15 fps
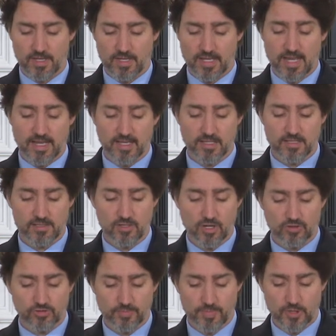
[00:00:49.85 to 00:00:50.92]
Canada's
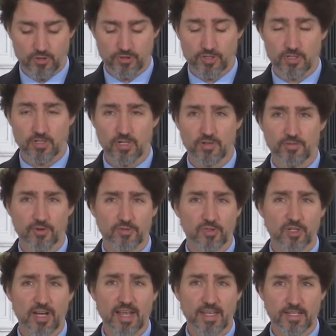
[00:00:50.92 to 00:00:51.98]
contribution of
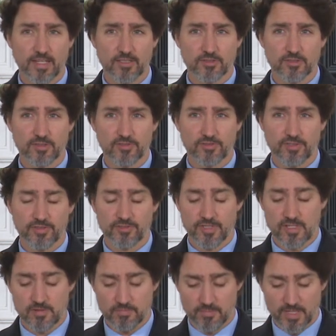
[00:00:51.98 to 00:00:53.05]
over
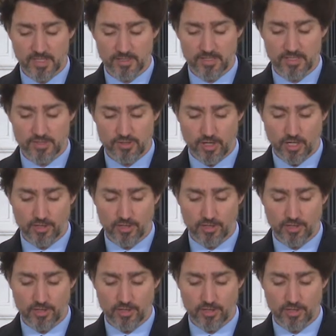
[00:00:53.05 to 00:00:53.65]
$850 million